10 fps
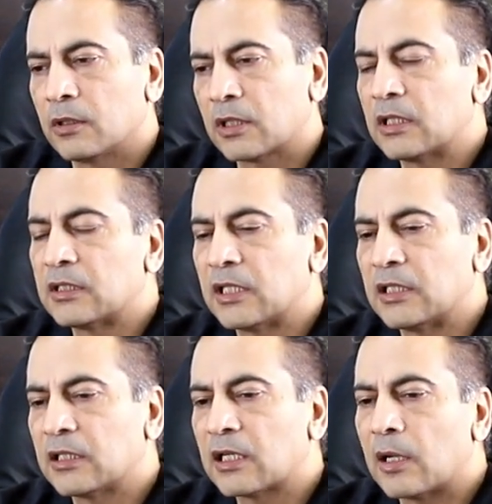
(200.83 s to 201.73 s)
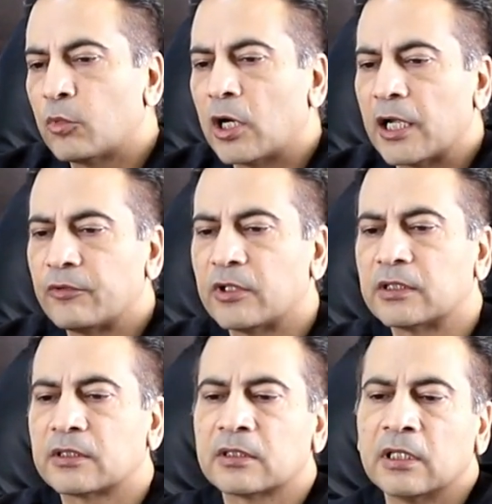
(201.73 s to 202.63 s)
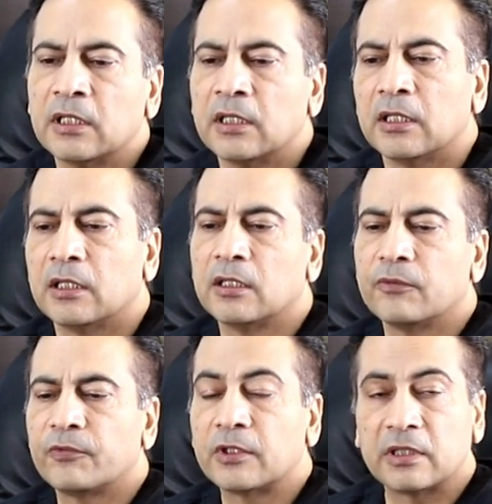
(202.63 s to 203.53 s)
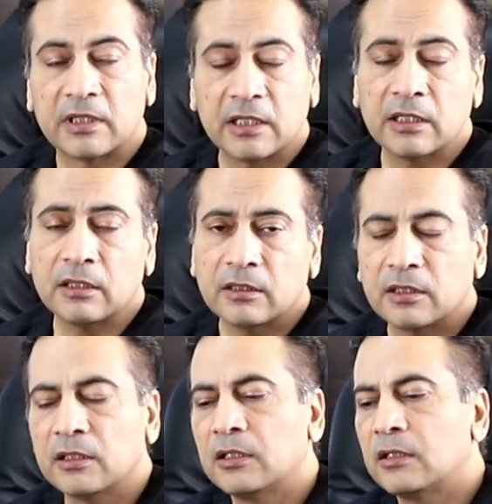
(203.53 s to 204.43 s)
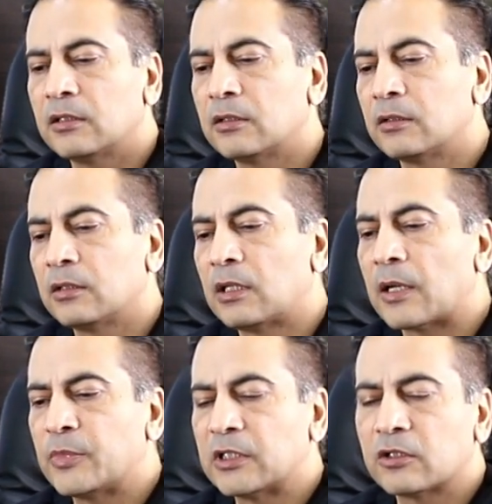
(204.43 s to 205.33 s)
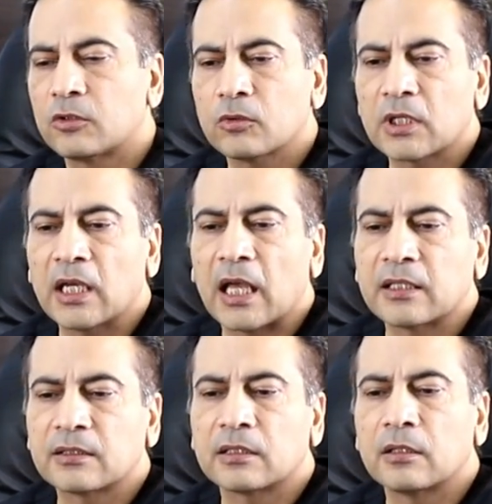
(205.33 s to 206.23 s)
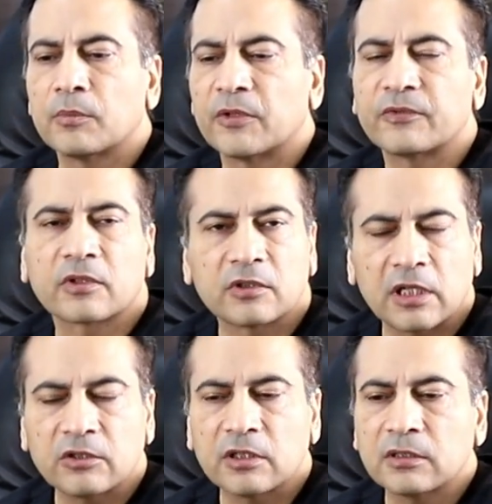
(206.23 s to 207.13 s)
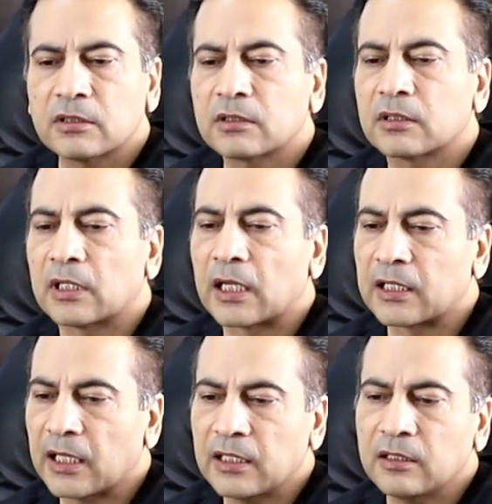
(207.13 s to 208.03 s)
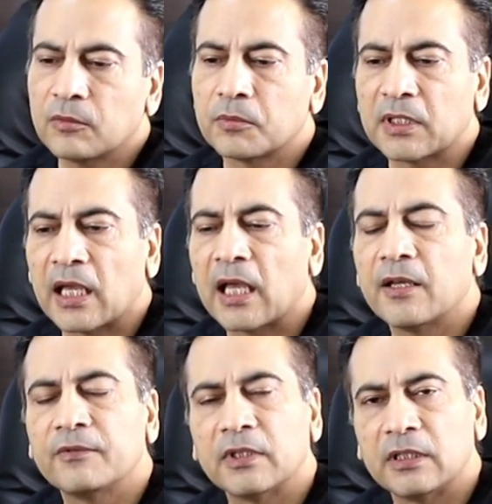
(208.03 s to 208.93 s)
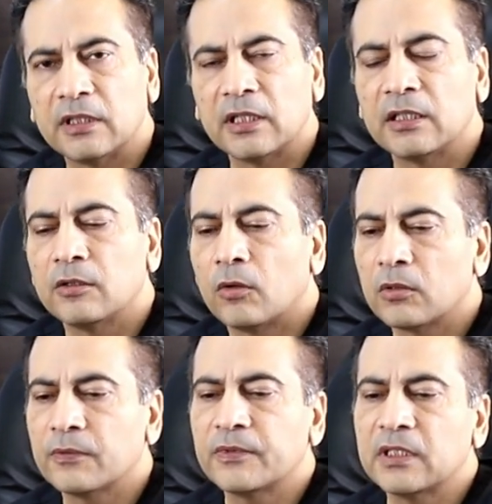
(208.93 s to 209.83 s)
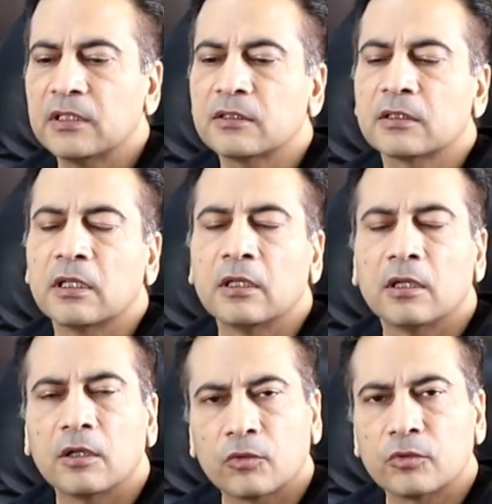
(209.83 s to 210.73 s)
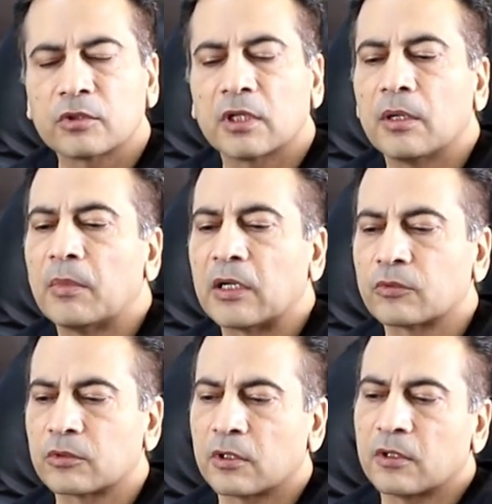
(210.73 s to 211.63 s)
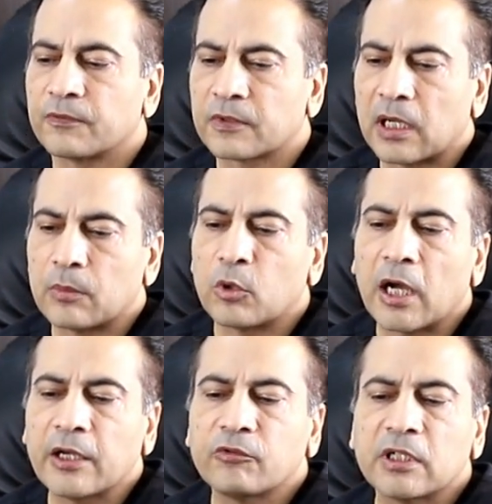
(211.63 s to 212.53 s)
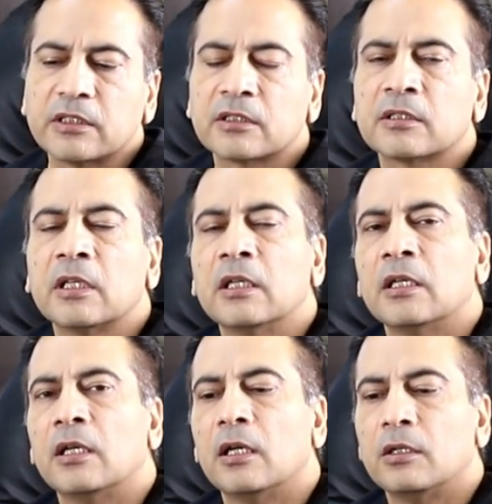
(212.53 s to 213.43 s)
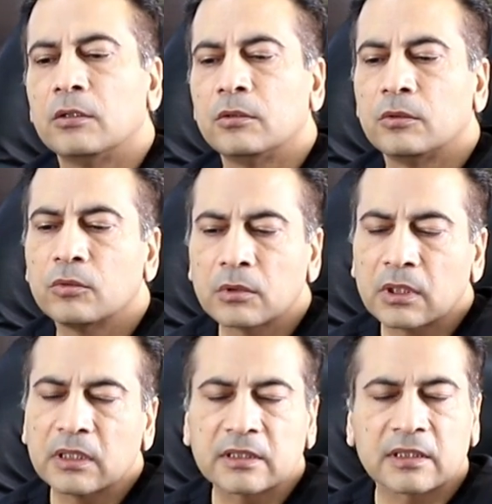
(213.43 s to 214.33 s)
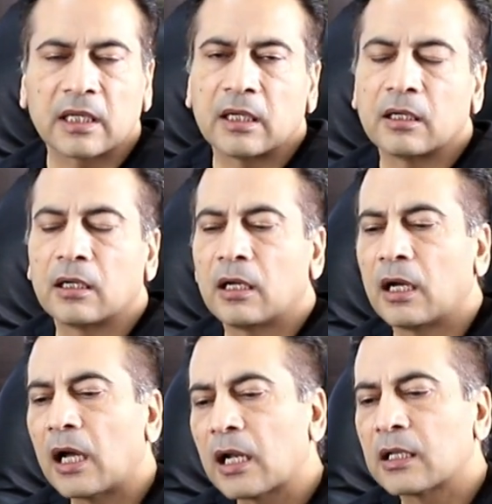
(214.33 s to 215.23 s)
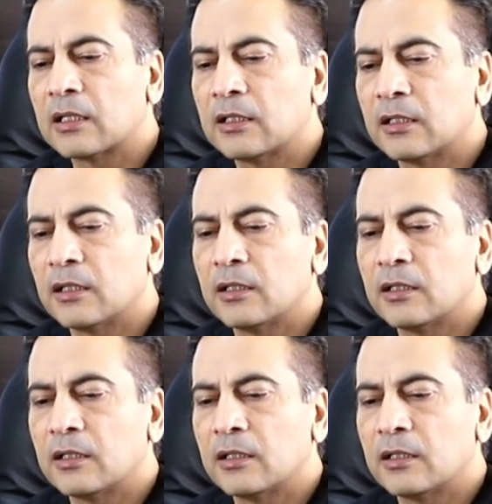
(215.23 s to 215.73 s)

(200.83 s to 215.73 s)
containing carbohydrates. For the dinner, the Diabetes UK has a number of suggestions. Again, we have in nearly all of these a good amount of carbohydrates, and noodles are hardly